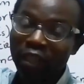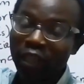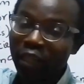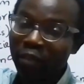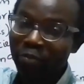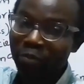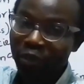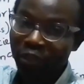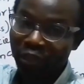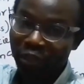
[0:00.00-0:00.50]

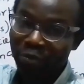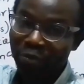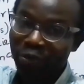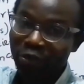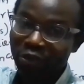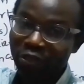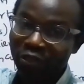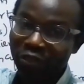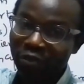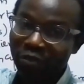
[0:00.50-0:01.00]
and
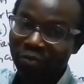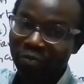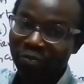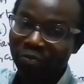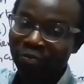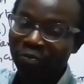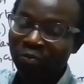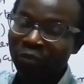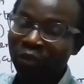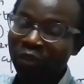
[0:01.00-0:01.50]
metabolism.
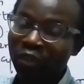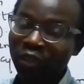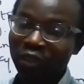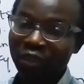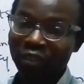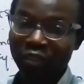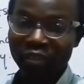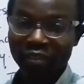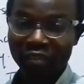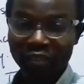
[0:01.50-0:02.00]

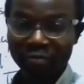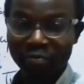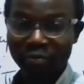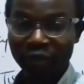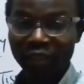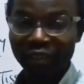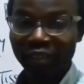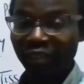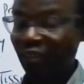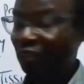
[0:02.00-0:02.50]
In this
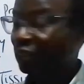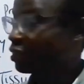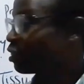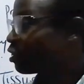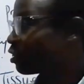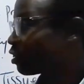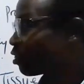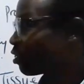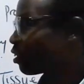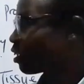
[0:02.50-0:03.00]
place, in
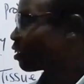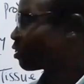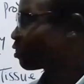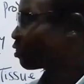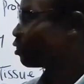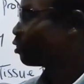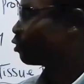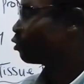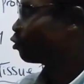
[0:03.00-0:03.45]
this class,